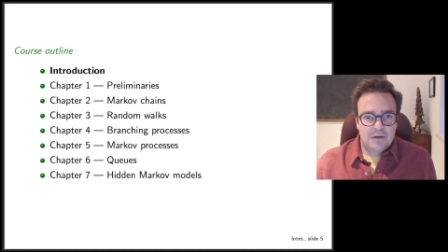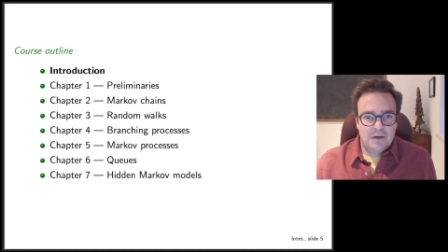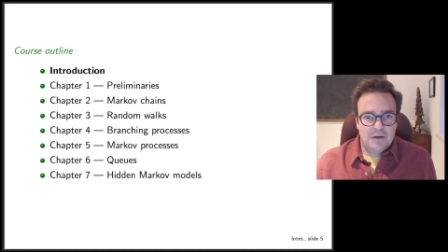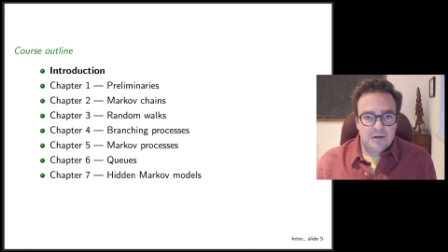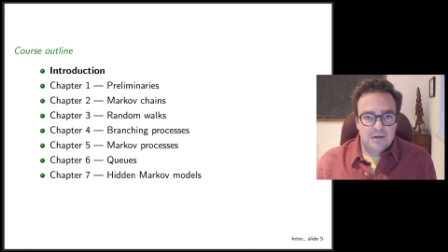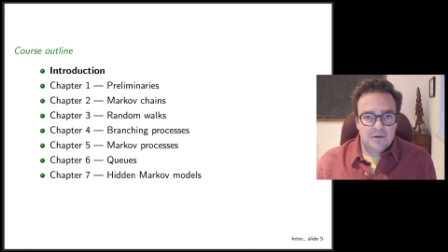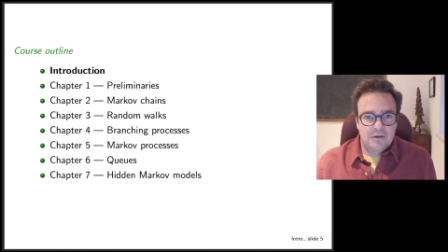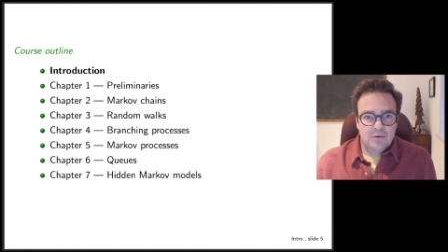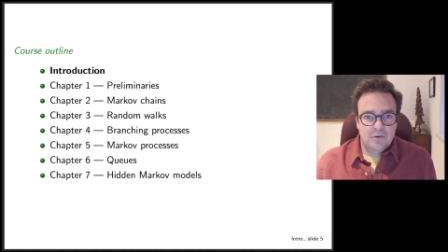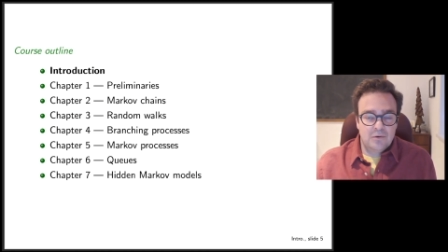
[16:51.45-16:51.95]

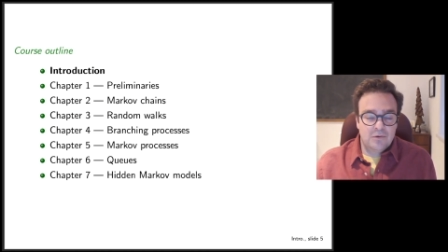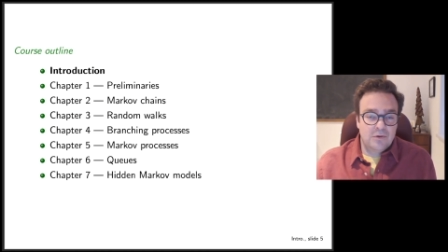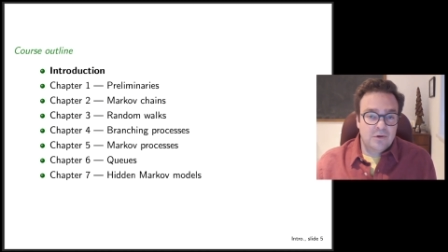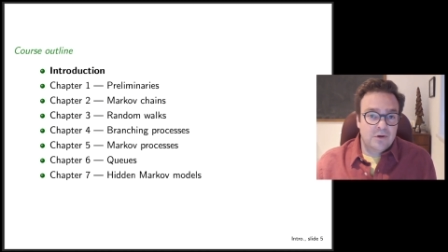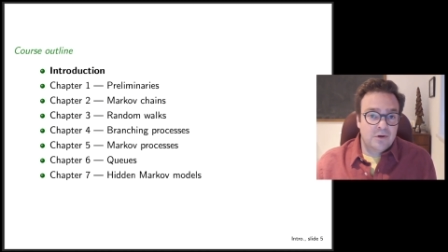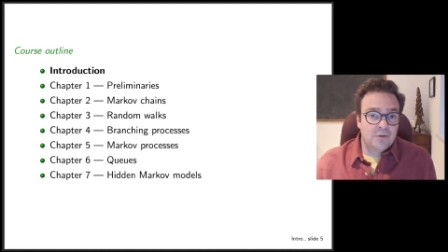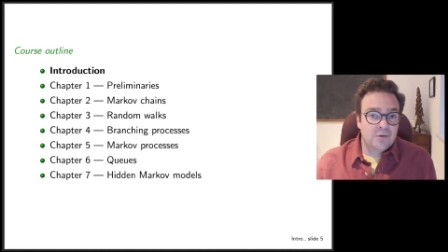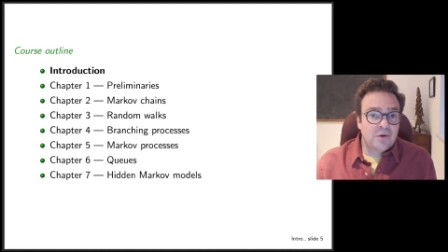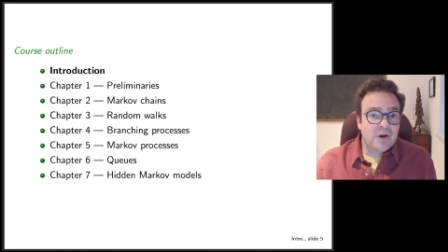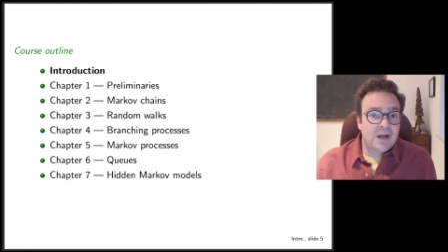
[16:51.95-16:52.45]
uh, or
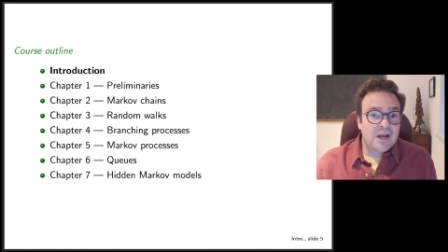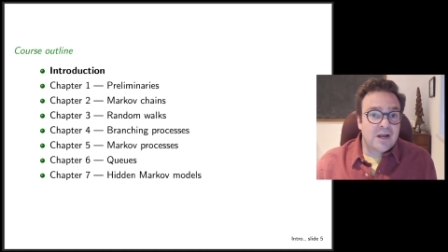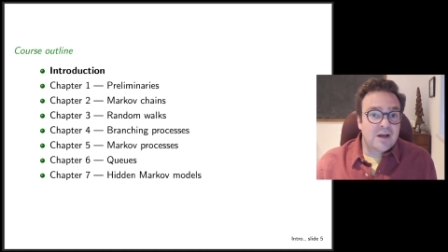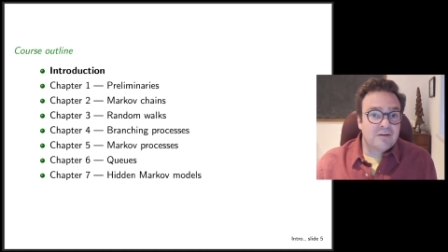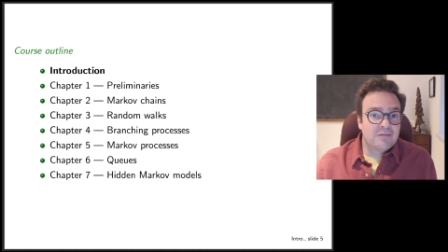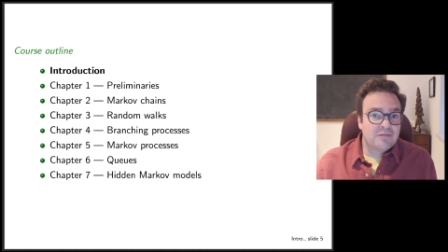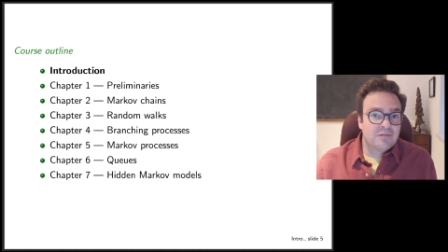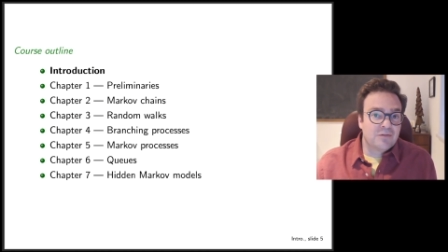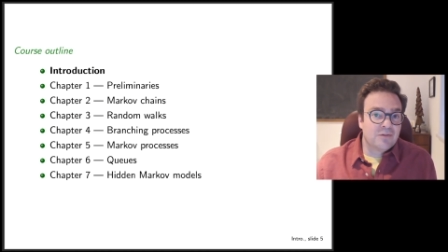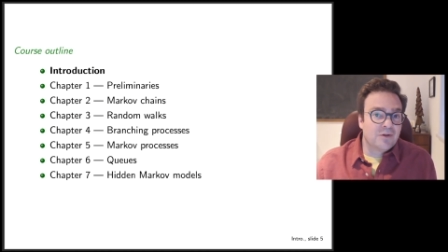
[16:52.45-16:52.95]
the other
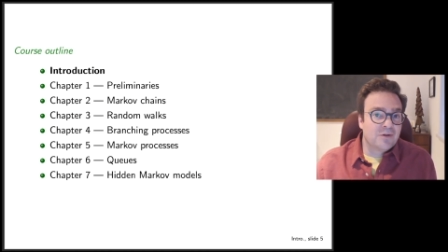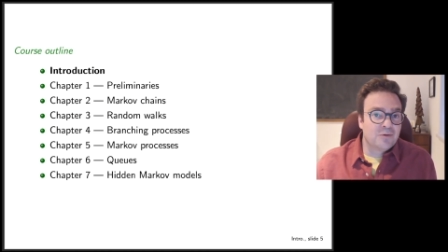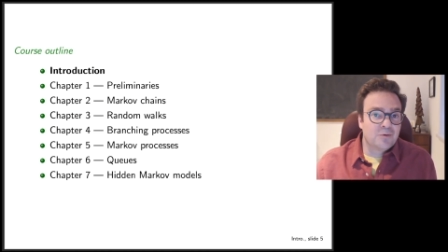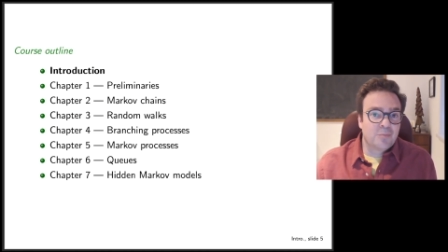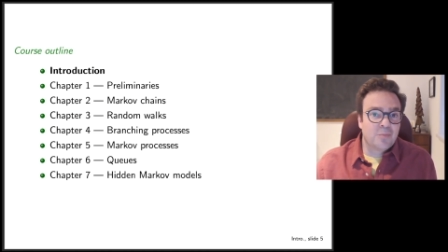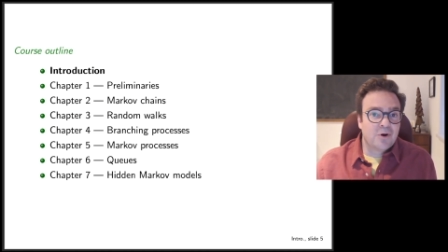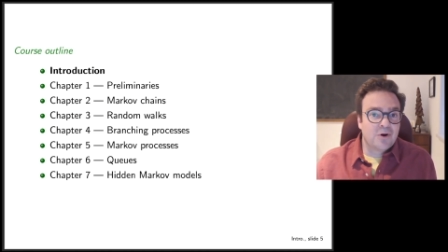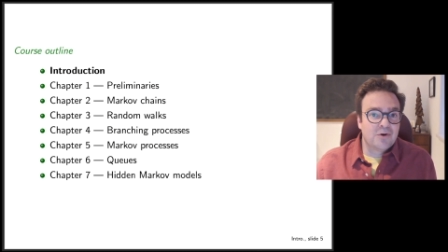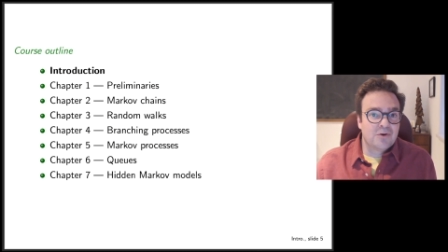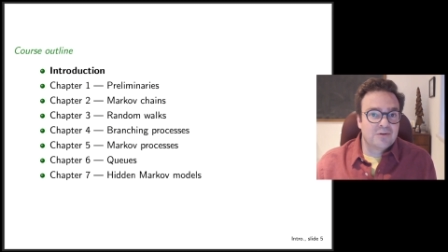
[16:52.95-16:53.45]
half, the other
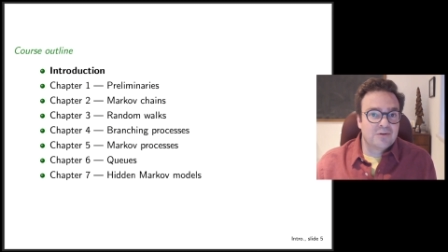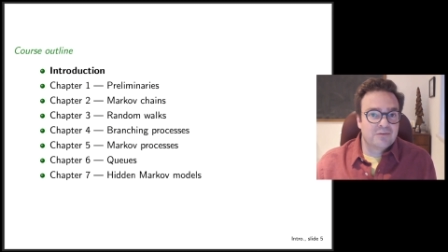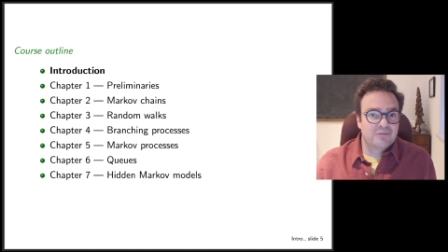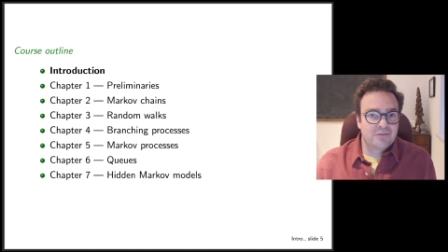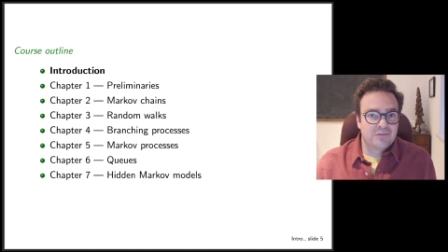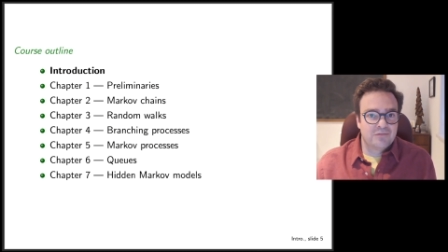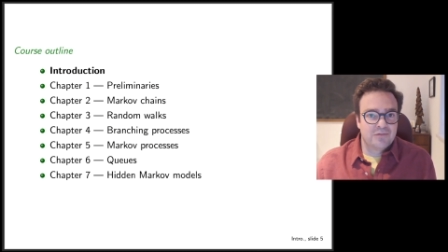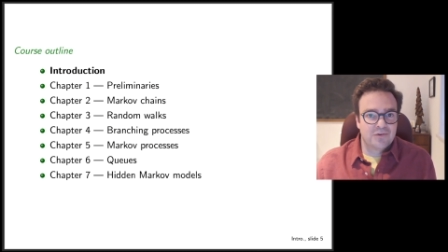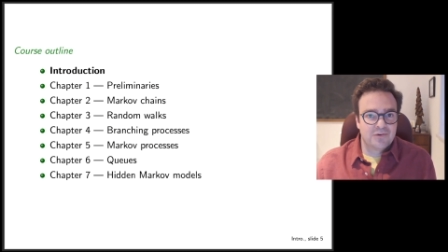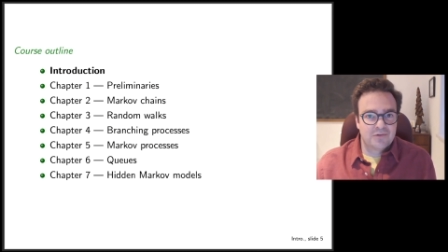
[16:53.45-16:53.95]
part of
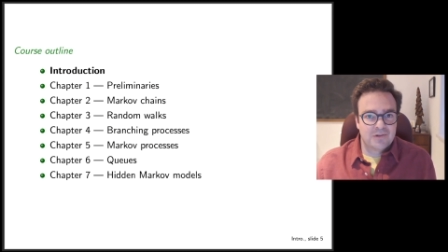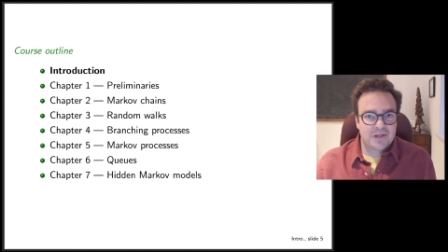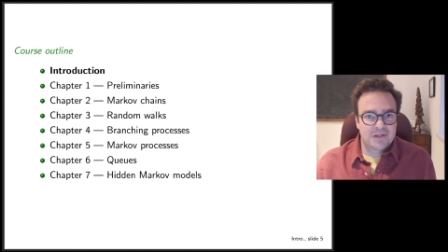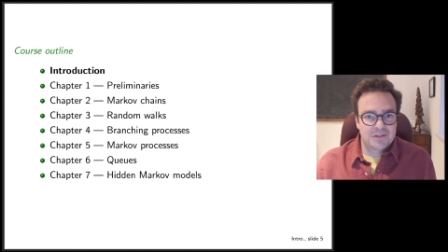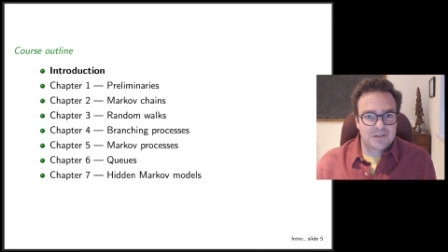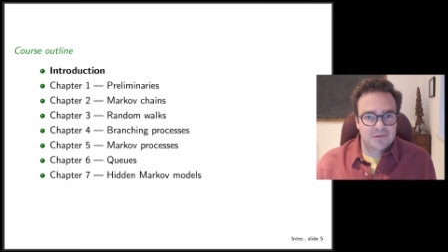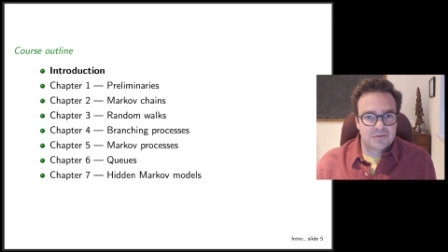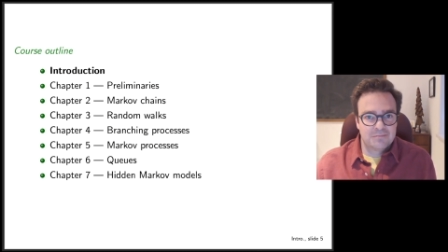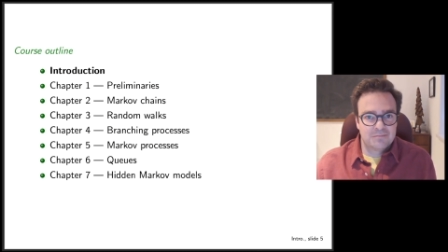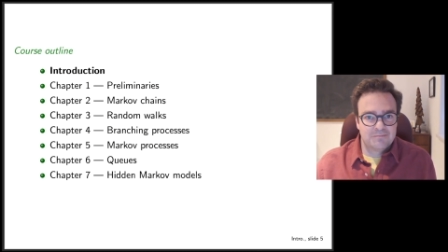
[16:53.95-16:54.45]
the first
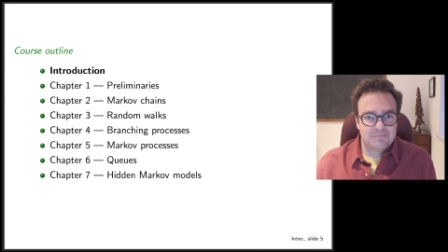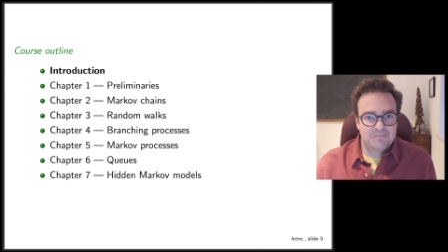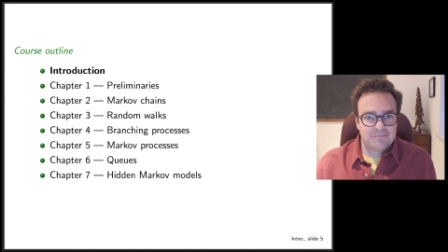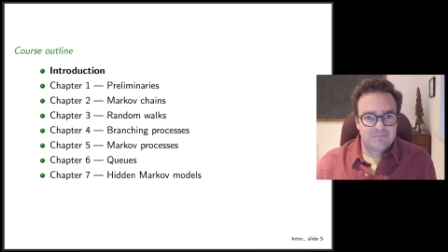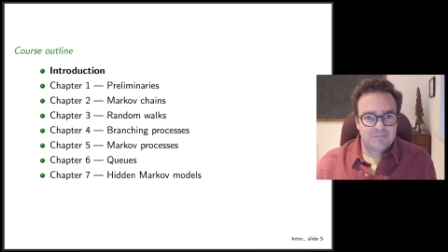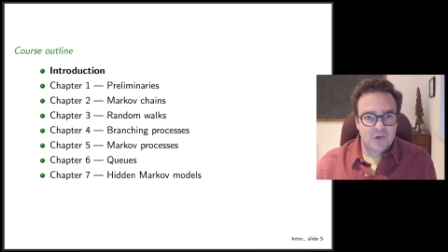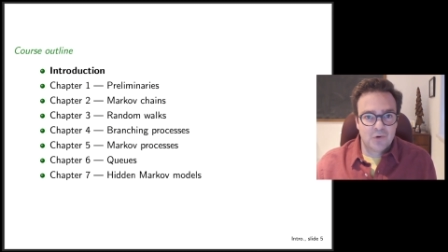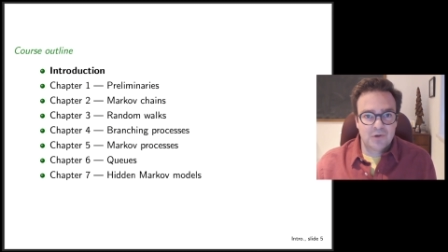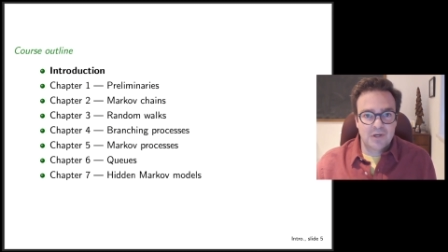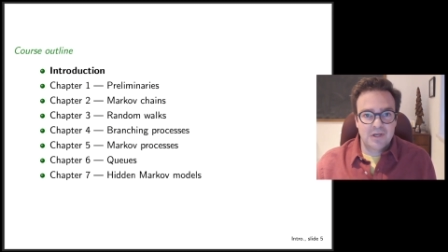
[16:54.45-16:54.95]
lecture.
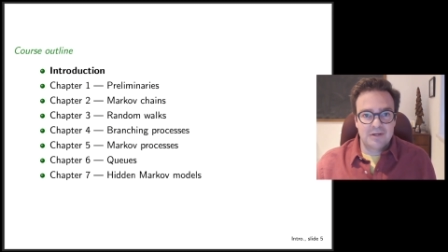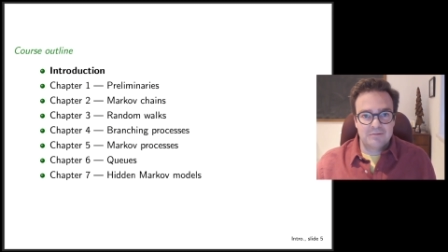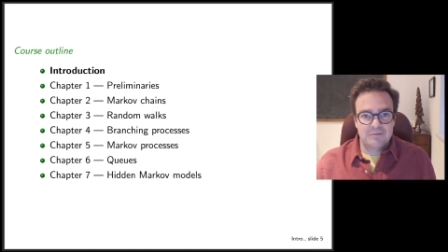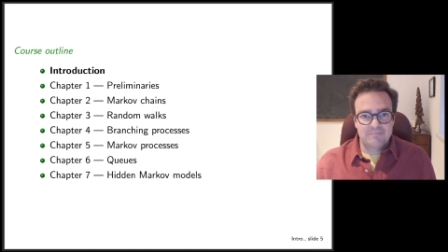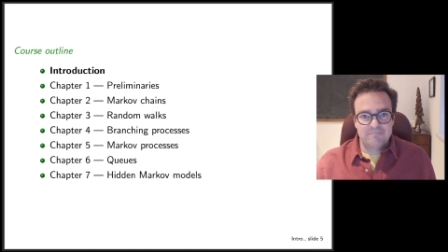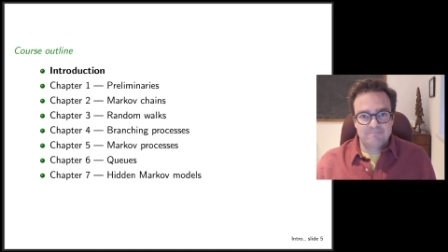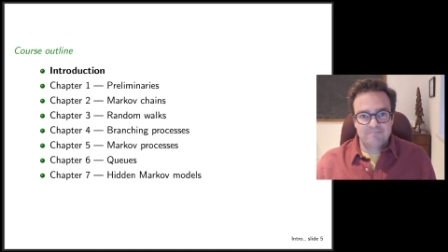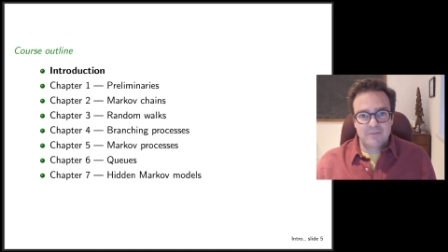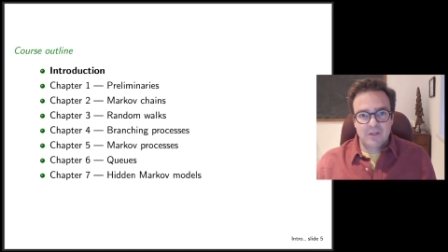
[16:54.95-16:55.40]
Okay.